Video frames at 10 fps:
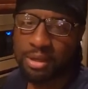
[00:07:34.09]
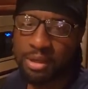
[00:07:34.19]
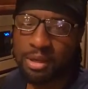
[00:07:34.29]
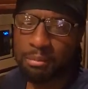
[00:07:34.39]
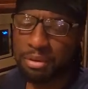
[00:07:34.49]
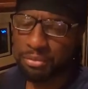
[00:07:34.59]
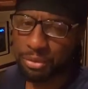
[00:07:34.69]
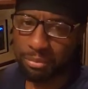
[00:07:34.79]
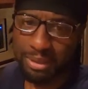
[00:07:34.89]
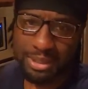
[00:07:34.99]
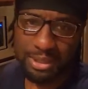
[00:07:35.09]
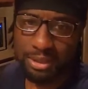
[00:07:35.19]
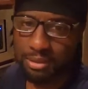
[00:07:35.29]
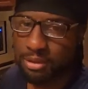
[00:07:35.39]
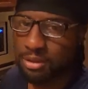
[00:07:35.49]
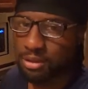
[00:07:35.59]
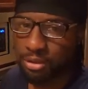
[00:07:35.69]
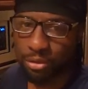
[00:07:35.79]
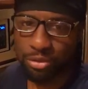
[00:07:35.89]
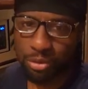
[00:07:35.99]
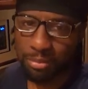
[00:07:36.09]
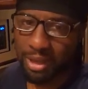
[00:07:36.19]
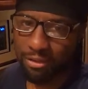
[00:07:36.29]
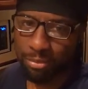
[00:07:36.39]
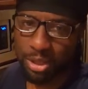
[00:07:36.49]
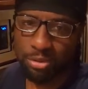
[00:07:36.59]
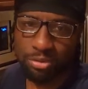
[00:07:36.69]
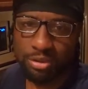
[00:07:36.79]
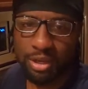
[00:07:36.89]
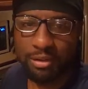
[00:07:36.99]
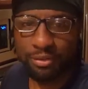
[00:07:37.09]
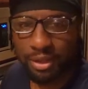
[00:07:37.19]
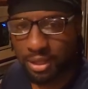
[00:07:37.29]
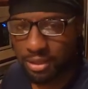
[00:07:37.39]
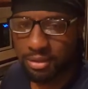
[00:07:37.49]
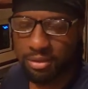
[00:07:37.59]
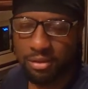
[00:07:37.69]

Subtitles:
I've been real busy, you know, doing my FBU stuff, getting